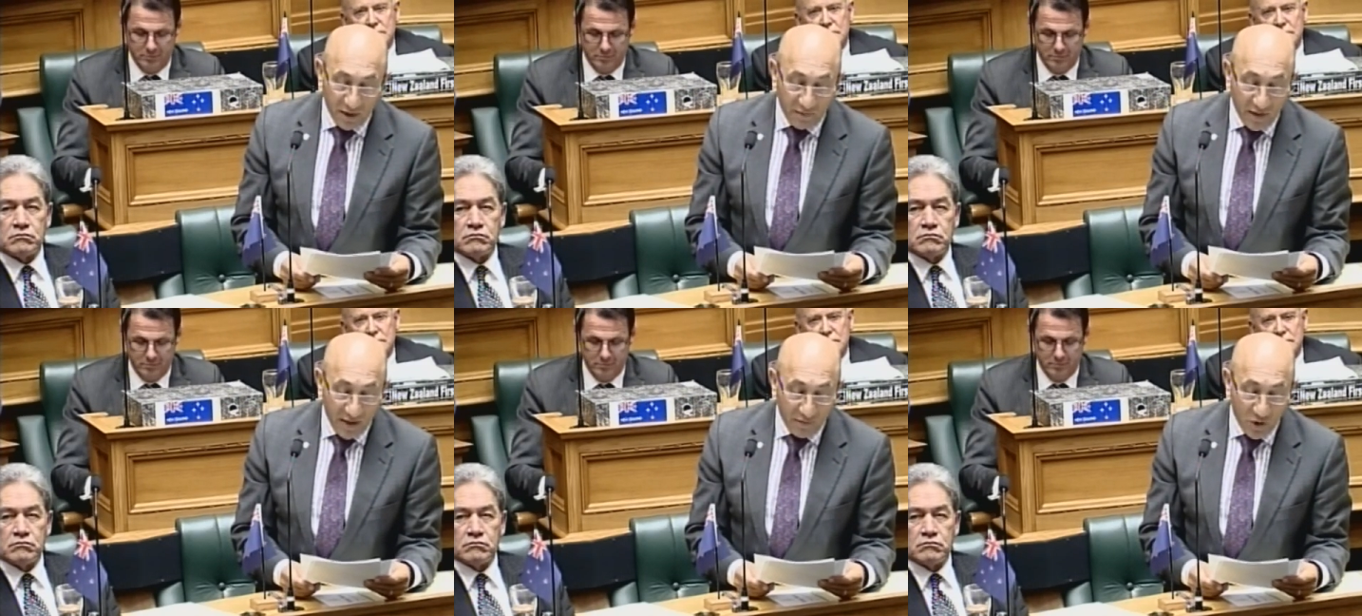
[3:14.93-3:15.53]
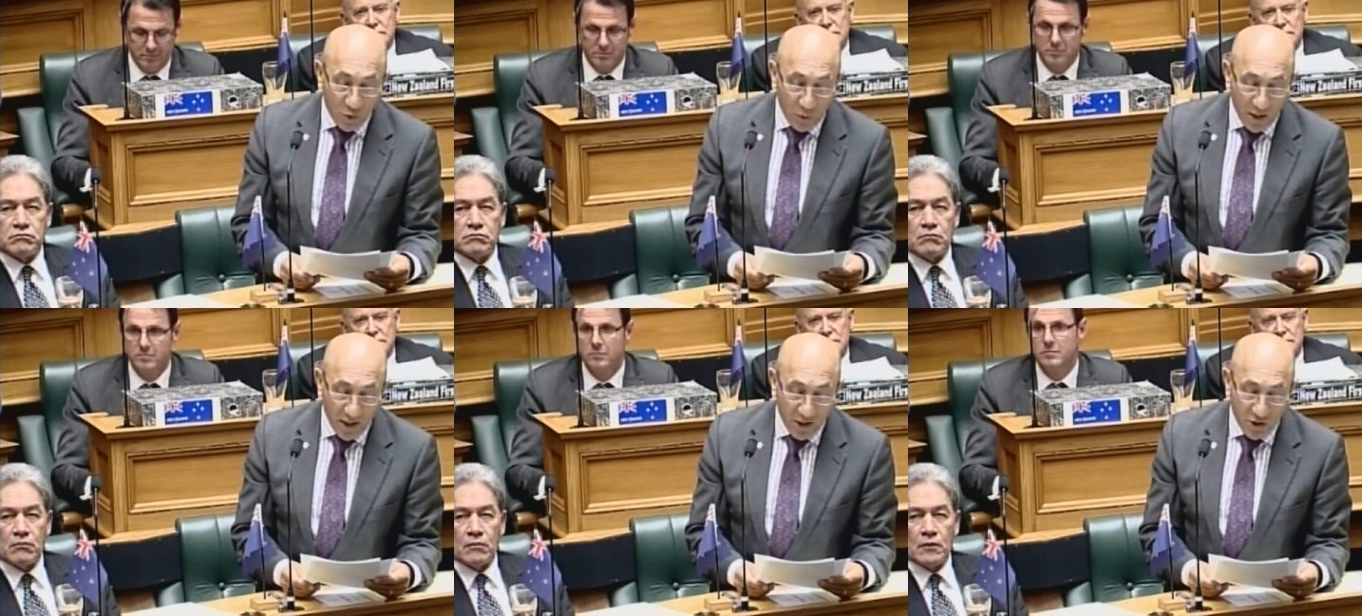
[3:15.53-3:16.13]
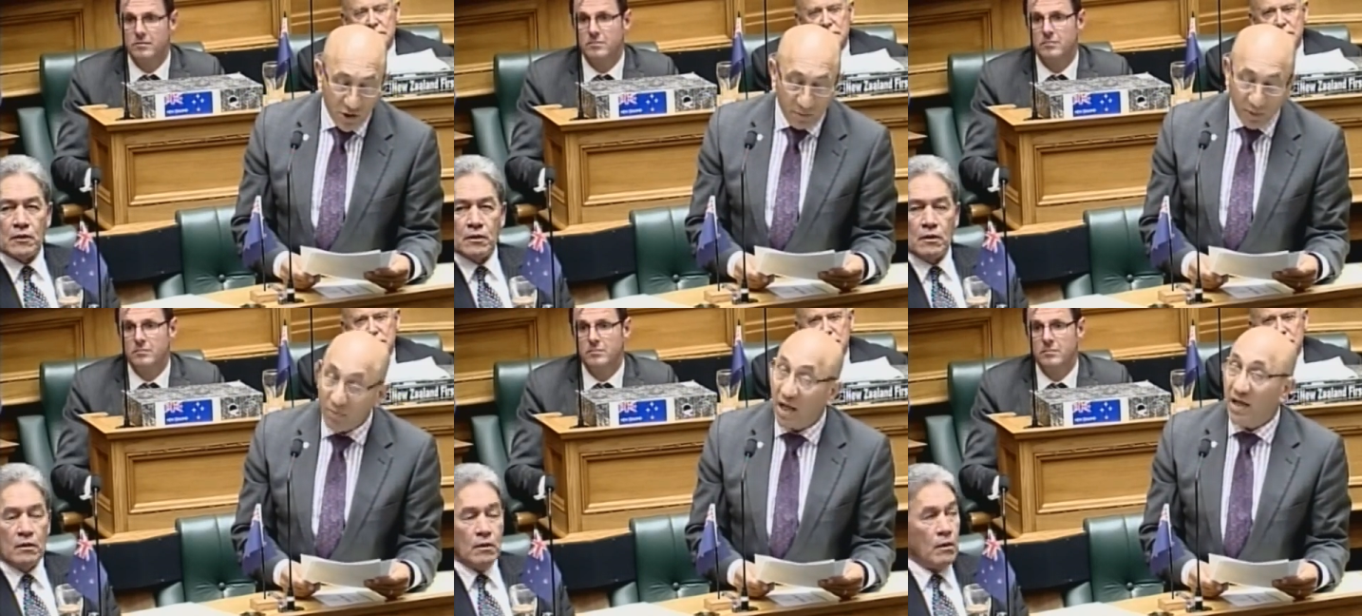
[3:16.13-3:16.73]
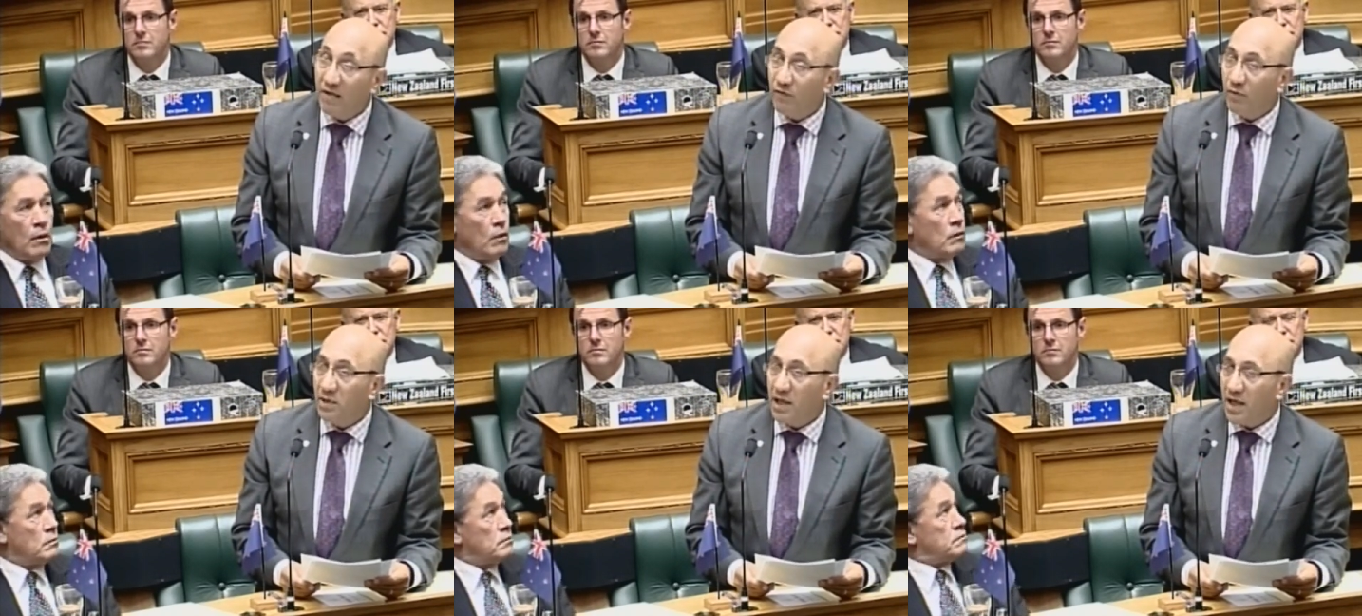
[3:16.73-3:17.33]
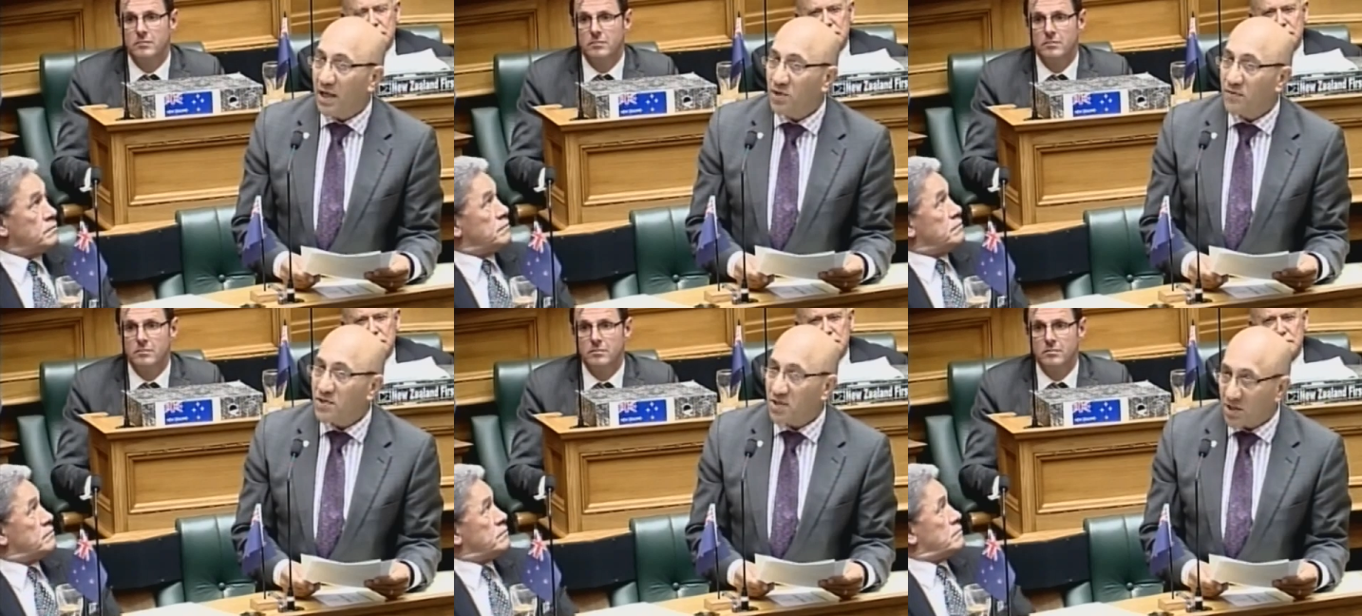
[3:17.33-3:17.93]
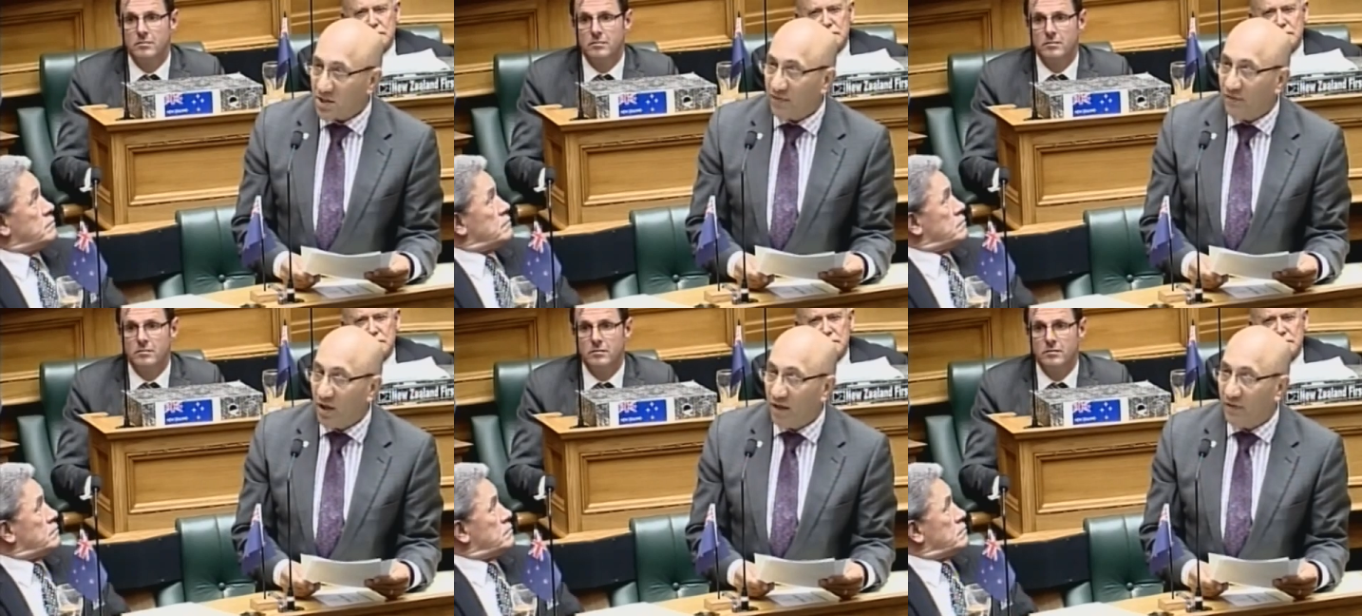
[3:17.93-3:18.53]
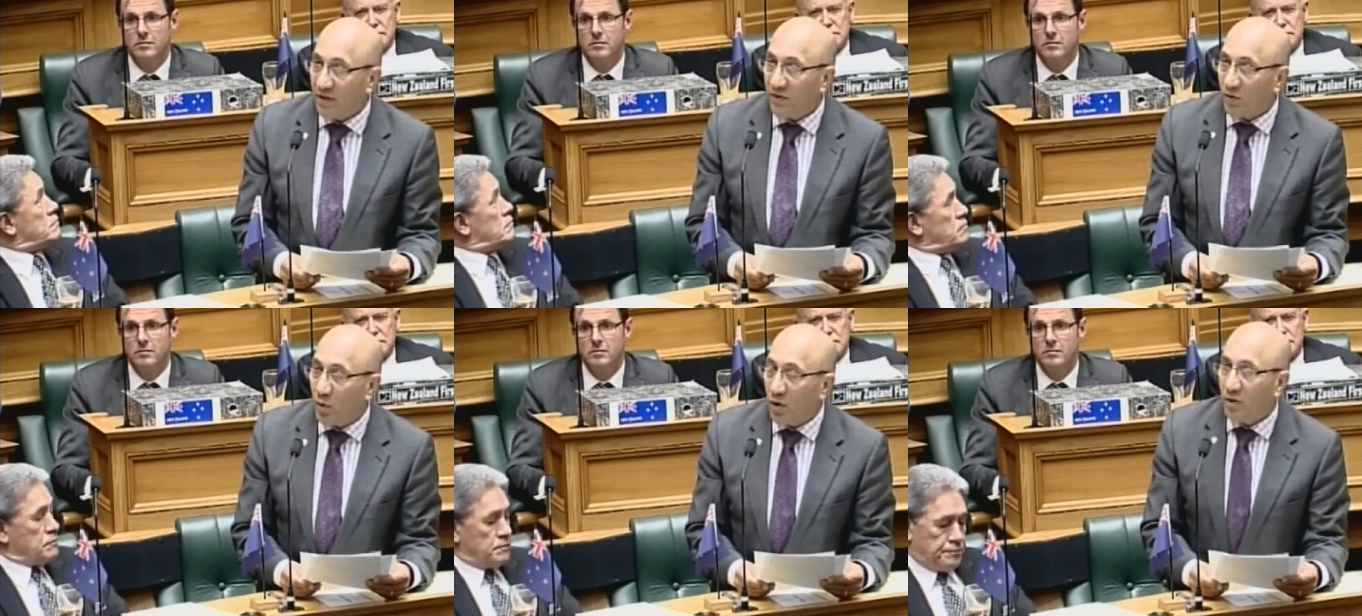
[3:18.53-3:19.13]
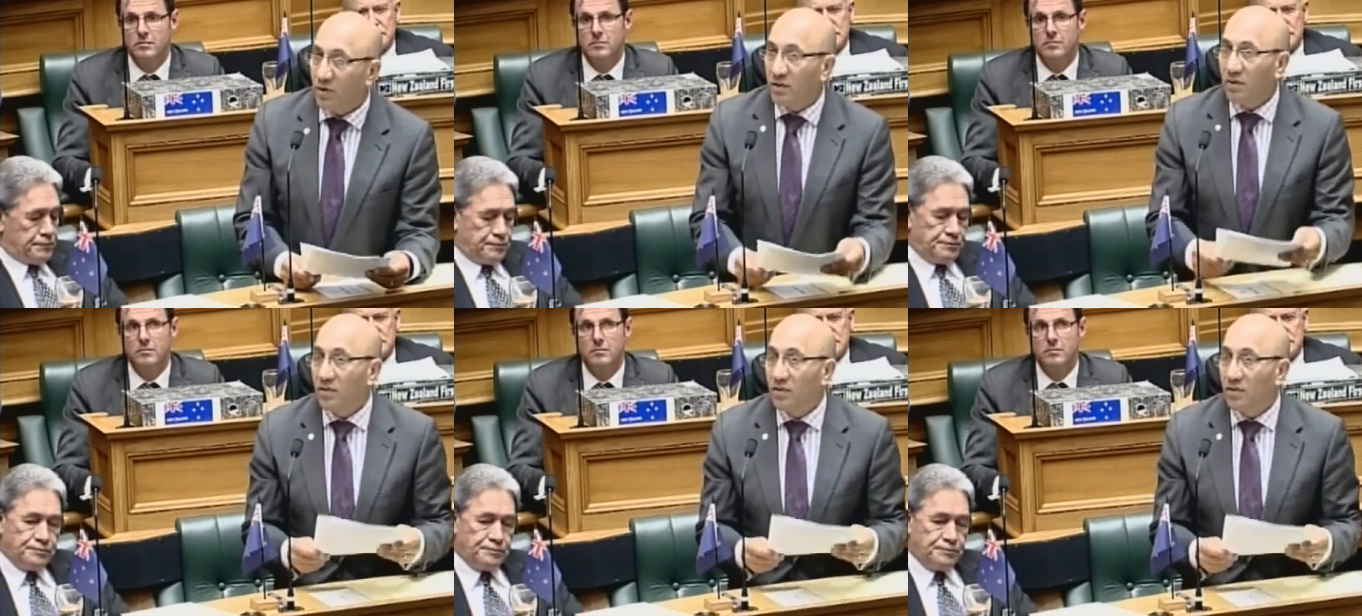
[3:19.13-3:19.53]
Speaker 1: of the average wage to be paid from the age of 65, end of quote.